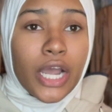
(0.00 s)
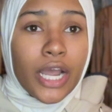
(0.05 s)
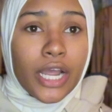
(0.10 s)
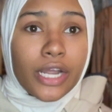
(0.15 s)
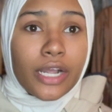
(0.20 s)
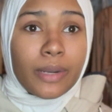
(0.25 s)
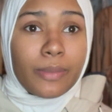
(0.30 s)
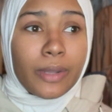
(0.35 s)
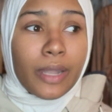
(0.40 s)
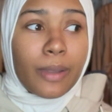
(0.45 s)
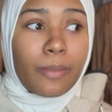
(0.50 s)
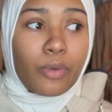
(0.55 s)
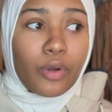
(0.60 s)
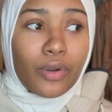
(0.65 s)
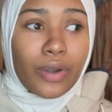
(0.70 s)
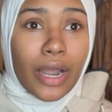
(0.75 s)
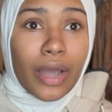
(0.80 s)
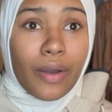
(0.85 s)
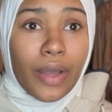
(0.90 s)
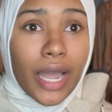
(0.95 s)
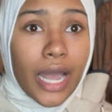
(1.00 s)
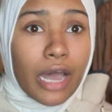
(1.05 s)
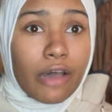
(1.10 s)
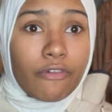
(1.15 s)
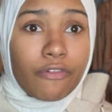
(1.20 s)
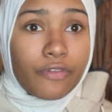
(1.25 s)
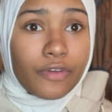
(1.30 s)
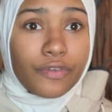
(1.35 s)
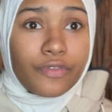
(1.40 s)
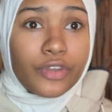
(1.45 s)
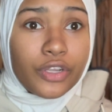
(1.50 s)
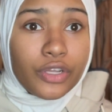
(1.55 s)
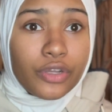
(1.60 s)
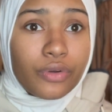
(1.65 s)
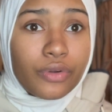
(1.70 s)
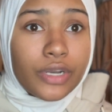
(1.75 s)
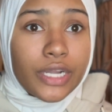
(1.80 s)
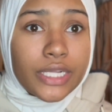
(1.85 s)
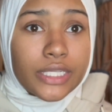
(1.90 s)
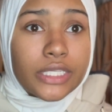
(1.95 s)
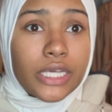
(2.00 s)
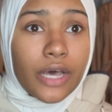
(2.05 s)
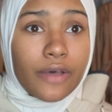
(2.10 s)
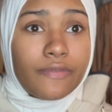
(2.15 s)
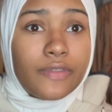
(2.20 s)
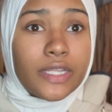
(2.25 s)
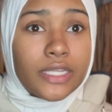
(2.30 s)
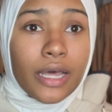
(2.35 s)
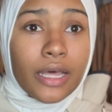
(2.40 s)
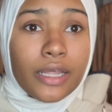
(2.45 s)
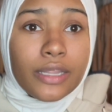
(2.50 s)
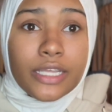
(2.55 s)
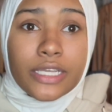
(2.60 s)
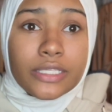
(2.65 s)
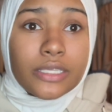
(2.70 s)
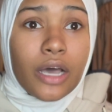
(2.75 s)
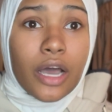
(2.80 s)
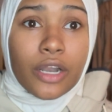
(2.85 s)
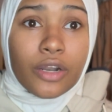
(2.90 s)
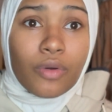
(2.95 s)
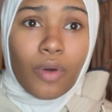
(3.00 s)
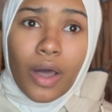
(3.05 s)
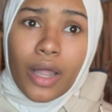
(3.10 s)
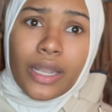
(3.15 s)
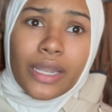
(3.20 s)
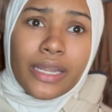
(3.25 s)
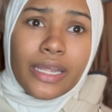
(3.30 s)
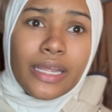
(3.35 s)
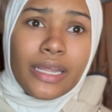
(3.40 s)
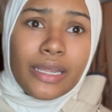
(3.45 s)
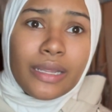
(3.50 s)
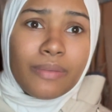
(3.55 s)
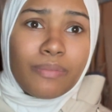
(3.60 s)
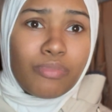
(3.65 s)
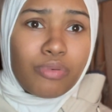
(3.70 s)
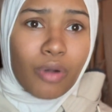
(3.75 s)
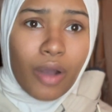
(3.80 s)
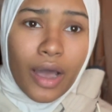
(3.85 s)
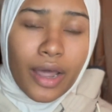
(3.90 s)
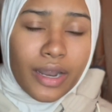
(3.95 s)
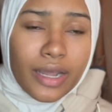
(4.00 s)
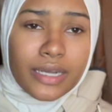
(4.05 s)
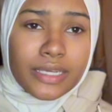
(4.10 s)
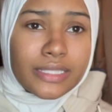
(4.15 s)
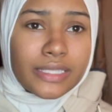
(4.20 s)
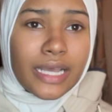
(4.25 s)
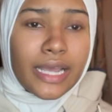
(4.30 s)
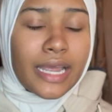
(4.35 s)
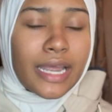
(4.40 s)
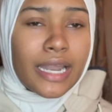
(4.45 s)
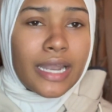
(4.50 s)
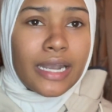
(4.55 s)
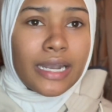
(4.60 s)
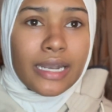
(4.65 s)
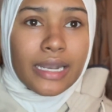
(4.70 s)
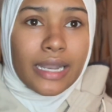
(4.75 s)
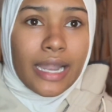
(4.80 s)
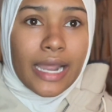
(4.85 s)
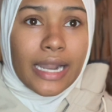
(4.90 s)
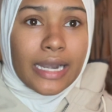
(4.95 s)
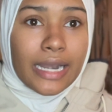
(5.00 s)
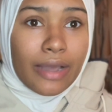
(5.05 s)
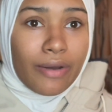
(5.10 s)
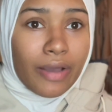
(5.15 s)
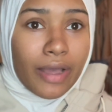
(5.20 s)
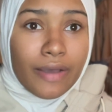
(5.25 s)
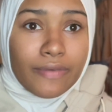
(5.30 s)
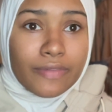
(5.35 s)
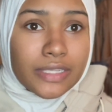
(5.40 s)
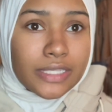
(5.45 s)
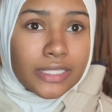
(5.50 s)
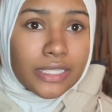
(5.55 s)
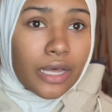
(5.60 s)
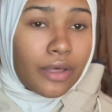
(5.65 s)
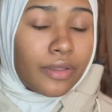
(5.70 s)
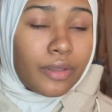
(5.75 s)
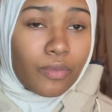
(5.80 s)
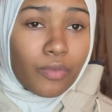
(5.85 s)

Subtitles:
You can be like, bro, now I have 50 units of these unquality products, and like now I have to sell them.